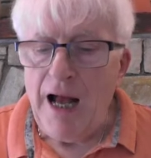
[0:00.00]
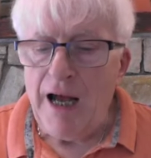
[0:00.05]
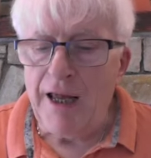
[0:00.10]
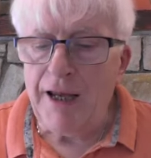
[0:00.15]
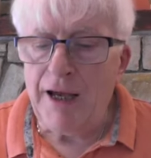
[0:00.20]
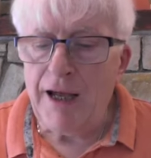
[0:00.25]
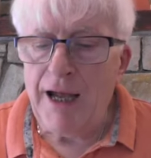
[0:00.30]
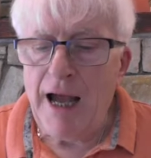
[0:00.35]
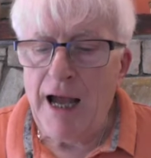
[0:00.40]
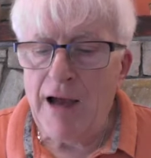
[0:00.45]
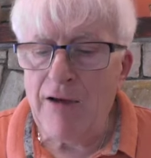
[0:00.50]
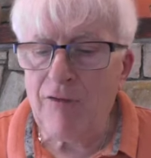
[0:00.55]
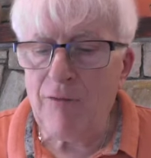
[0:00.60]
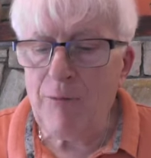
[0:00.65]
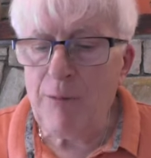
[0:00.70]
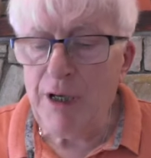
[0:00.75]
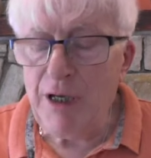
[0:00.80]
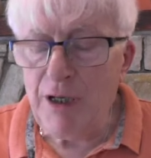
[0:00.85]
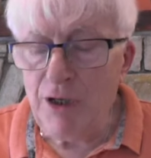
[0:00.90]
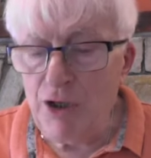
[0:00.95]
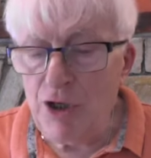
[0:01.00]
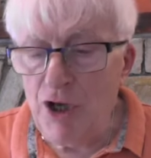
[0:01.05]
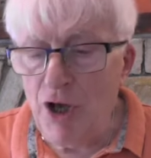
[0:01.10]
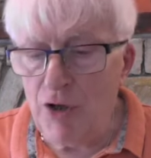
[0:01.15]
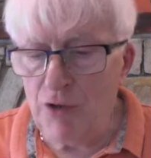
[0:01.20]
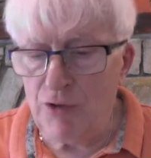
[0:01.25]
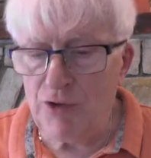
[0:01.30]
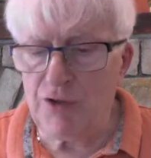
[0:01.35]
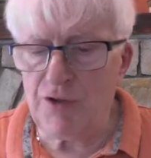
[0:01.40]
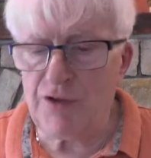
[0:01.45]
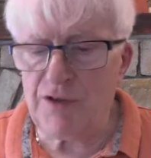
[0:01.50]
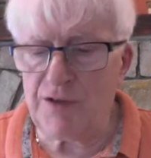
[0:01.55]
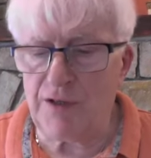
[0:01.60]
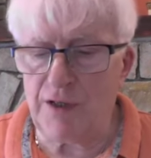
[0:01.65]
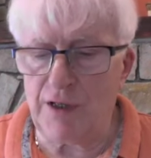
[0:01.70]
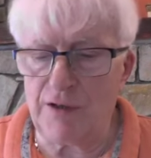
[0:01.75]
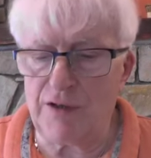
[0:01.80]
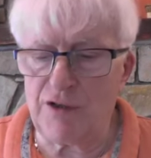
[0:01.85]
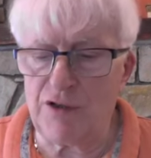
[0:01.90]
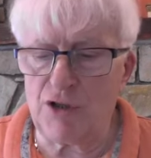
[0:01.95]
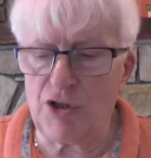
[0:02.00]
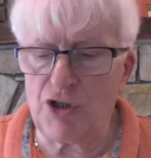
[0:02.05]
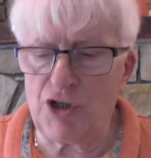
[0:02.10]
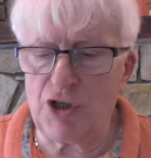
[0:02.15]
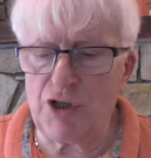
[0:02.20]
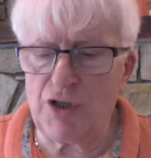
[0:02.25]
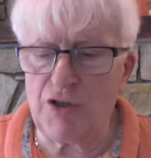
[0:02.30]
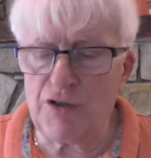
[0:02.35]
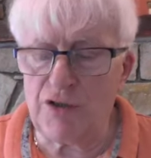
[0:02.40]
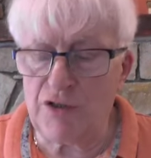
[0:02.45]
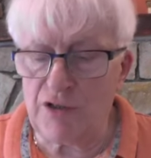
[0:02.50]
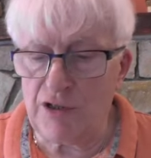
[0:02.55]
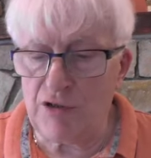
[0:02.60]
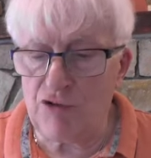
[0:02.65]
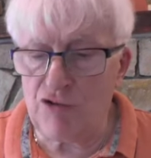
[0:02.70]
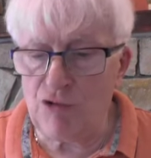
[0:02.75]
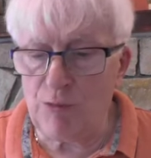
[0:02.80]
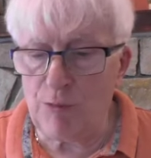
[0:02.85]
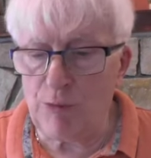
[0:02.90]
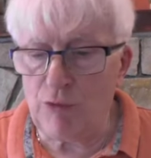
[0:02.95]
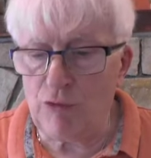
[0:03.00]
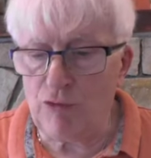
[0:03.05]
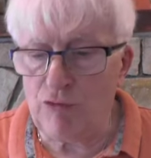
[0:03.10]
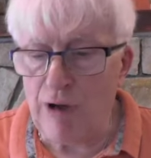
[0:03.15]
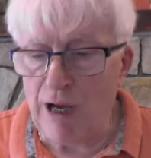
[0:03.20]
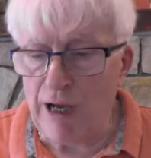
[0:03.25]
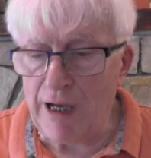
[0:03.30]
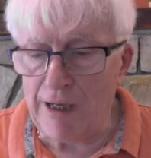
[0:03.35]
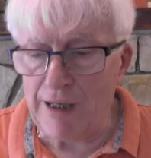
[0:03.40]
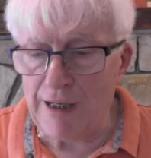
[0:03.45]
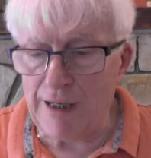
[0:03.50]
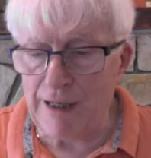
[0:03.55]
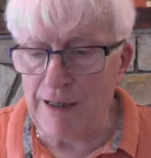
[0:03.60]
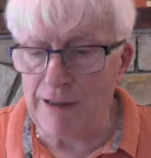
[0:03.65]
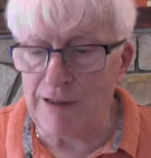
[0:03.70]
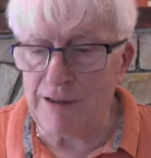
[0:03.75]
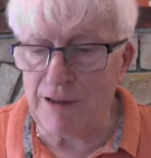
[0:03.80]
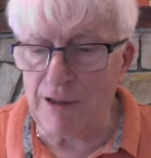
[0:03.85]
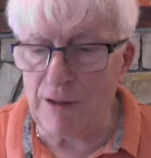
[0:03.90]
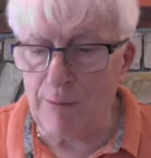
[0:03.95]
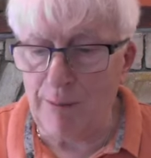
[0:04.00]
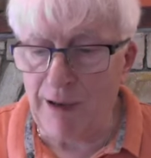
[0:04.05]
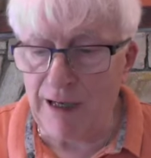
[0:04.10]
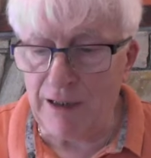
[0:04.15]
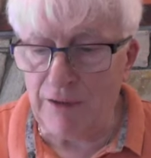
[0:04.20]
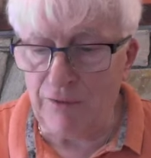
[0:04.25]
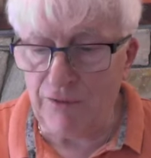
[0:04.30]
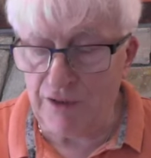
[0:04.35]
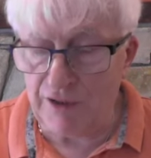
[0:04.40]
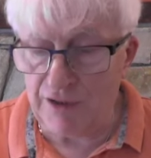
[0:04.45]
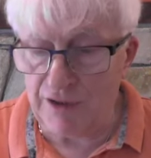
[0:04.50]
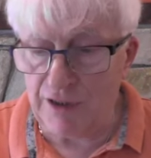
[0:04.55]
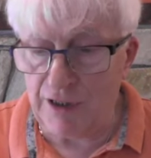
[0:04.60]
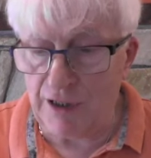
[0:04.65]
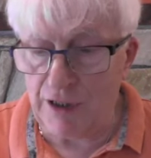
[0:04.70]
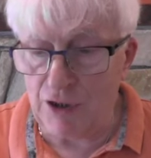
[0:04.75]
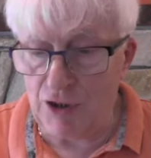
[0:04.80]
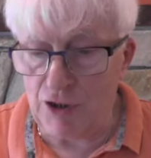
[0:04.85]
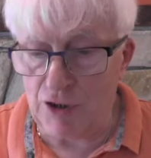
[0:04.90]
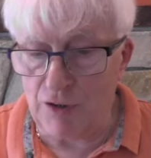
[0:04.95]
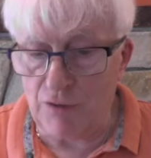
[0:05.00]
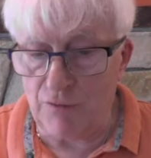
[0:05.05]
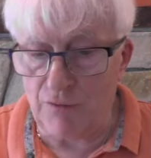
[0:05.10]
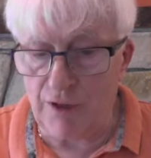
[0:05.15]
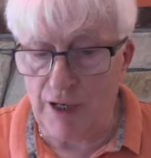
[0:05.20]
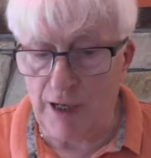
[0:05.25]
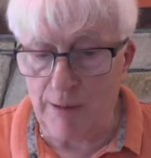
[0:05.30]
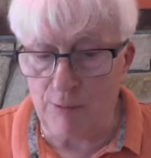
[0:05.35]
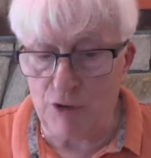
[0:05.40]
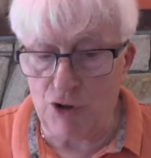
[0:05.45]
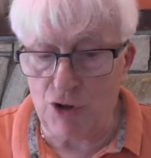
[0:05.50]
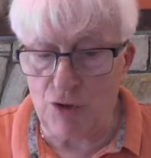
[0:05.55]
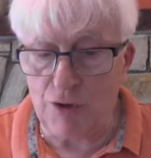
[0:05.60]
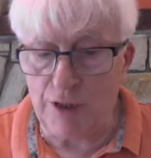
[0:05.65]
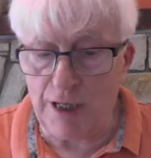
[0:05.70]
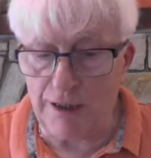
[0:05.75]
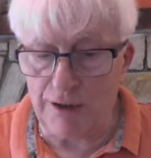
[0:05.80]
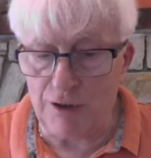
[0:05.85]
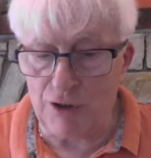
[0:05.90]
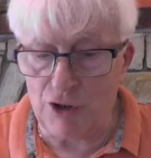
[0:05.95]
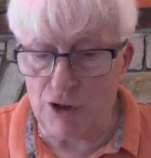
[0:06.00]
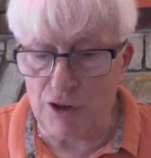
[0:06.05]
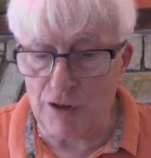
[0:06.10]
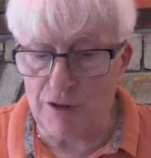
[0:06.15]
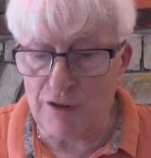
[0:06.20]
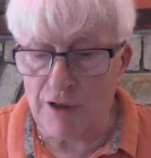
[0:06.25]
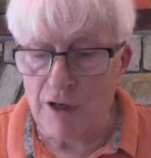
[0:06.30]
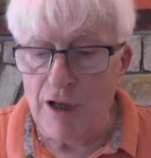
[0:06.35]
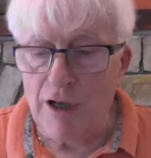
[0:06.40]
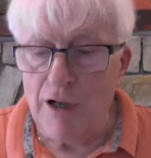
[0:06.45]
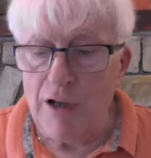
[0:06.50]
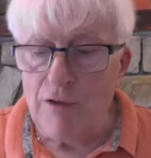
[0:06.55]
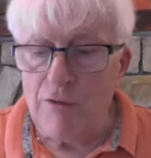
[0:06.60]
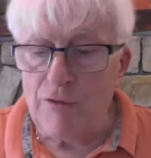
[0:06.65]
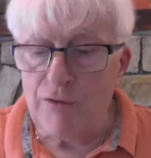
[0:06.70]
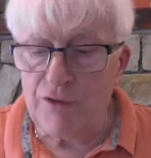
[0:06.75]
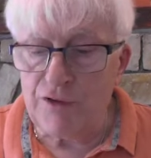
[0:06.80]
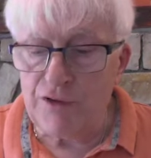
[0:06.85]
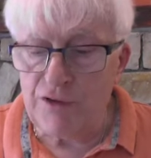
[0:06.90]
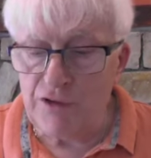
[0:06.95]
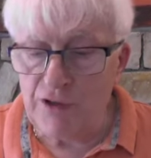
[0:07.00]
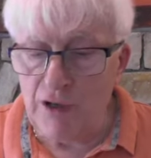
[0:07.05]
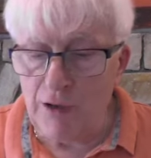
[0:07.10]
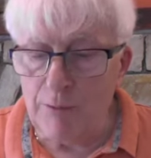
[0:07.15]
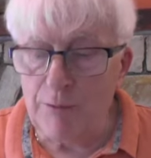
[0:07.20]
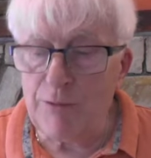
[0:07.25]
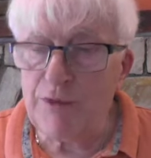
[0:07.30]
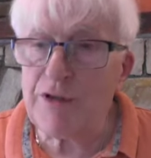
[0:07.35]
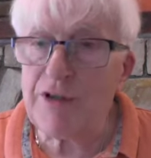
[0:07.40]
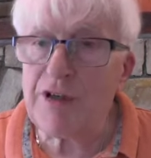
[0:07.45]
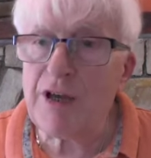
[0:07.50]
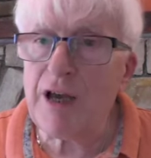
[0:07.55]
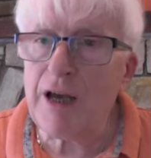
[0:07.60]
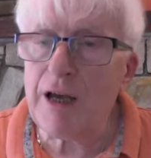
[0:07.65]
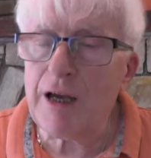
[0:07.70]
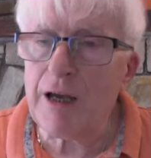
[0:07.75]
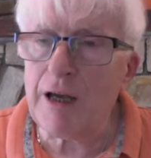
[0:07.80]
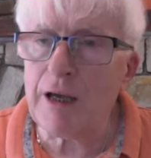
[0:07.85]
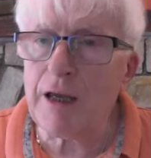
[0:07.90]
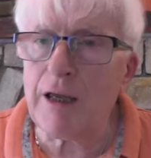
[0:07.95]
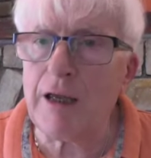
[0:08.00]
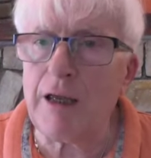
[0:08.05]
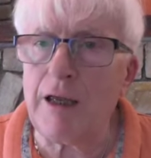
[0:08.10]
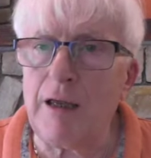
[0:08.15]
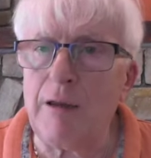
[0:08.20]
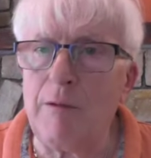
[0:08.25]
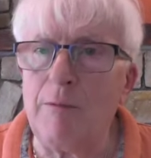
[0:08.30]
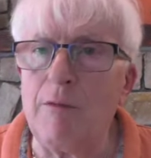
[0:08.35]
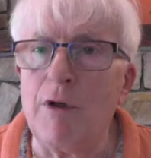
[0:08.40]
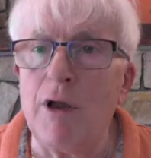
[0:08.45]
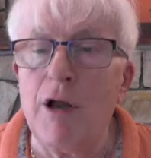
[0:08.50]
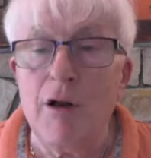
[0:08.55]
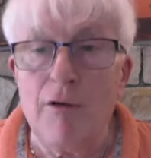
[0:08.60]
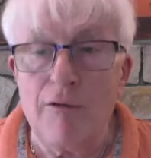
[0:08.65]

And I have been noticing such a considerable rise in the manifestation of Neptune energies for some time.